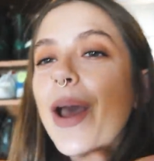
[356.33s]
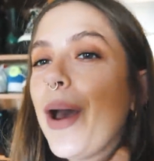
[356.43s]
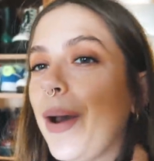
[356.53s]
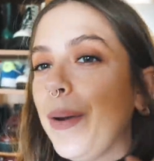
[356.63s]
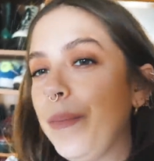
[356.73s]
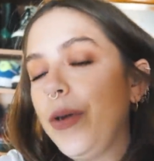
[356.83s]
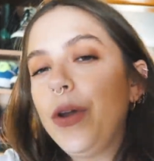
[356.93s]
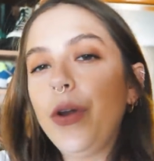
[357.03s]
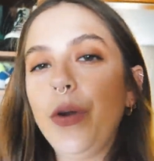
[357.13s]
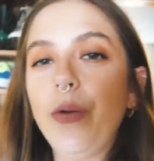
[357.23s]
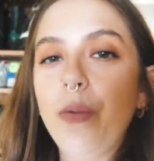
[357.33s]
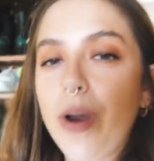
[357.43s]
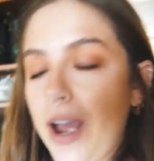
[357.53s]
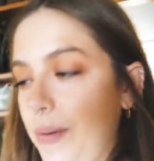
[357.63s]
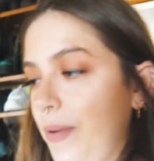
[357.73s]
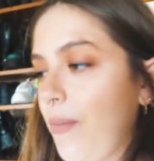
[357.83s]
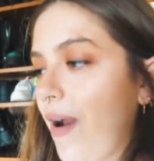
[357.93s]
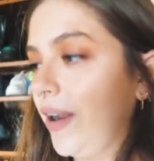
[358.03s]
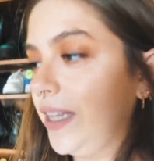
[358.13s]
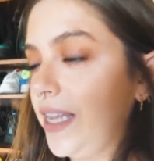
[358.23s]
um, who had been
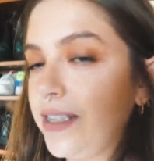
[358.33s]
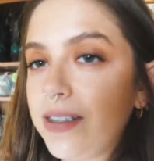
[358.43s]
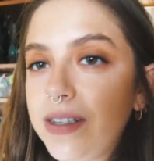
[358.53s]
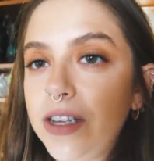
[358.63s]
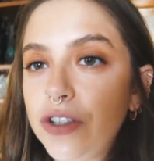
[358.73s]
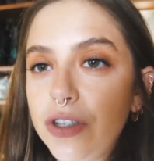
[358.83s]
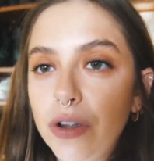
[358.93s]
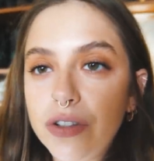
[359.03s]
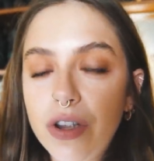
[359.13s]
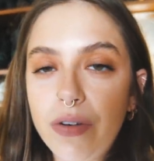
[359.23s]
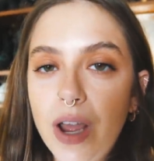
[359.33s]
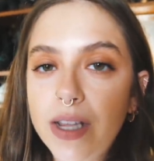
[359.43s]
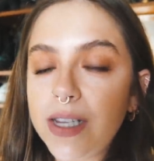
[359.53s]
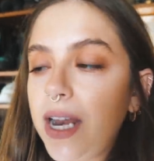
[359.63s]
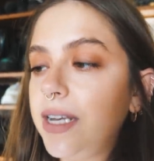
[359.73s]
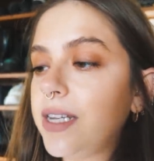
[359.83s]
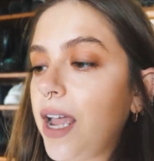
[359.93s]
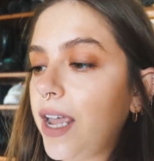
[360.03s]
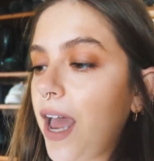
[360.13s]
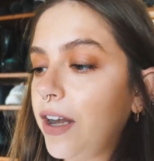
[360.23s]
wearing these because they just look so nice and I
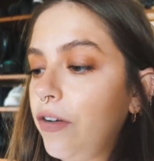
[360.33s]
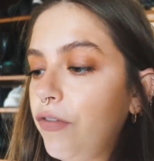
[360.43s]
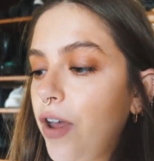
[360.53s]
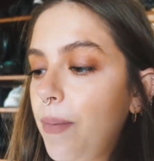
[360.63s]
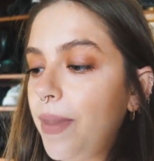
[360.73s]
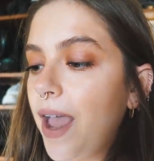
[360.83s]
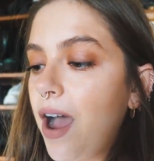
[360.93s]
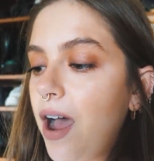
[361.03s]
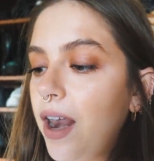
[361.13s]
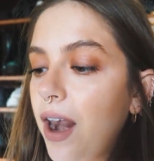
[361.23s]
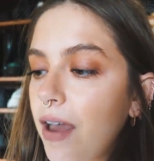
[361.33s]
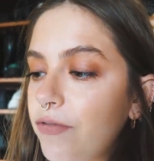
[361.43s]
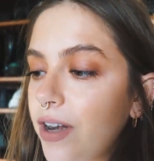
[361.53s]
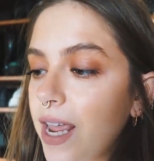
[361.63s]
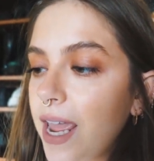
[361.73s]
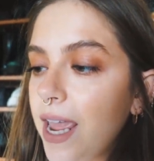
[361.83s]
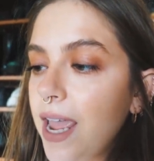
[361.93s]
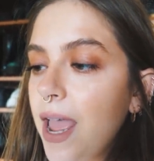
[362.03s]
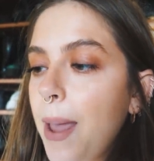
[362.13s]
can confirm they are a lovely